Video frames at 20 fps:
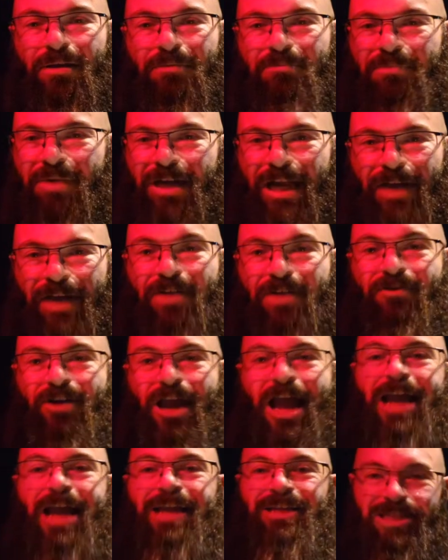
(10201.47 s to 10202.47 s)
but I've never
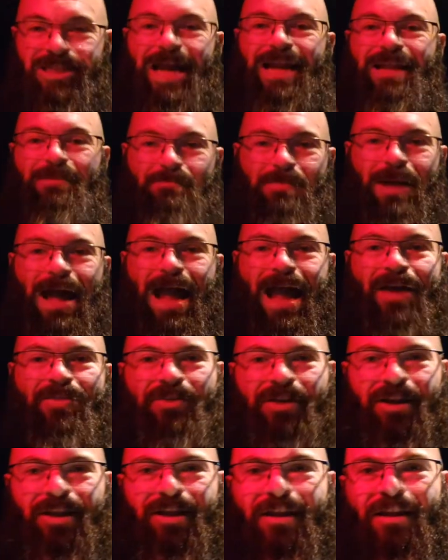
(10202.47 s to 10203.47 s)
actually had a bath
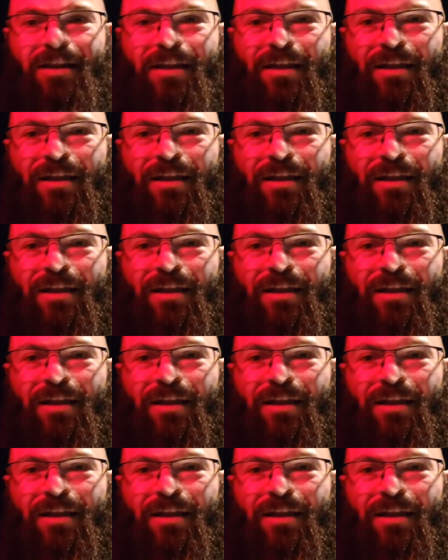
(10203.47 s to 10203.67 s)
in it.